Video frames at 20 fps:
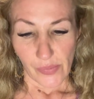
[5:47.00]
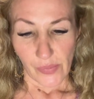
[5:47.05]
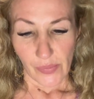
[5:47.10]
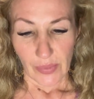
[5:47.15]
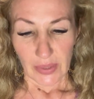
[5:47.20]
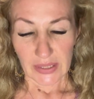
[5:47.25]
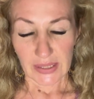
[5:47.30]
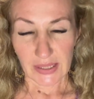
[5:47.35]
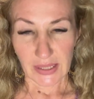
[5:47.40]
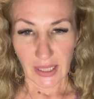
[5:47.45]

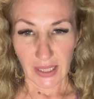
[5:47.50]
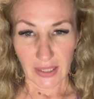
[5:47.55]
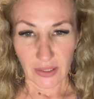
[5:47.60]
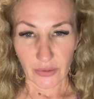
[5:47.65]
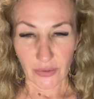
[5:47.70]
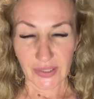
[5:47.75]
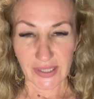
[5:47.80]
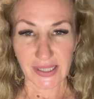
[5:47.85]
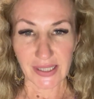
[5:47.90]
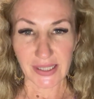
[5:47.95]
It's like
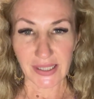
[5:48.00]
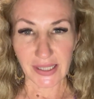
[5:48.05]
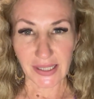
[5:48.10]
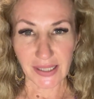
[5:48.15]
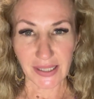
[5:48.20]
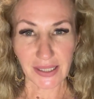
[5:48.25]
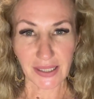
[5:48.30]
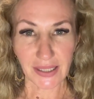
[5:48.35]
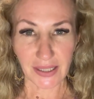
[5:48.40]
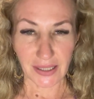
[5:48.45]
you're
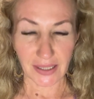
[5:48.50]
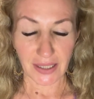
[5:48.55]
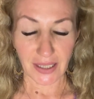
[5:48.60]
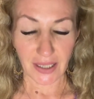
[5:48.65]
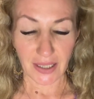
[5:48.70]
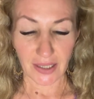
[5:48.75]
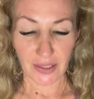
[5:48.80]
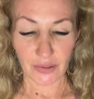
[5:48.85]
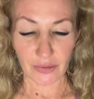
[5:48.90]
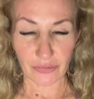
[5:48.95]
sinking
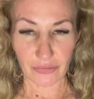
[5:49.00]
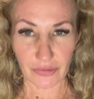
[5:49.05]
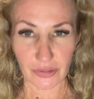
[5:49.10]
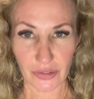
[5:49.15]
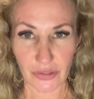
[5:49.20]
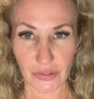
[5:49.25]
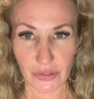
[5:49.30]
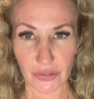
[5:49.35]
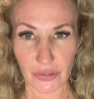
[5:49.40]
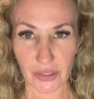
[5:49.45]
kind of
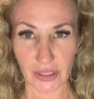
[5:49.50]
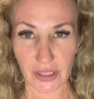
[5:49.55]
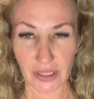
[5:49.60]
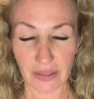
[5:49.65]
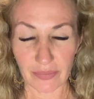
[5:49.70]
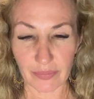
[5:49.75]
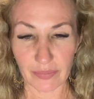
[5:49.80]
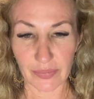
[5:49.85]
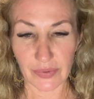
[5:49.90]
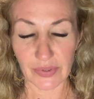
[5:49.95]
into your
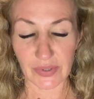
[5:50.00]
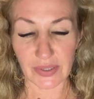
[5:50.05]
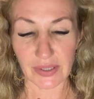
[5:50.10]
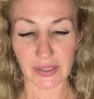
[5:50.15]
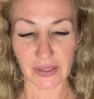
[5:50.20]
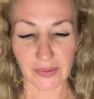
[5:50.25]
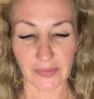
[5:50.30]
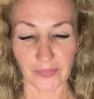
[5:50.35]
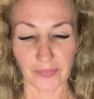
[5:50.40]
hips.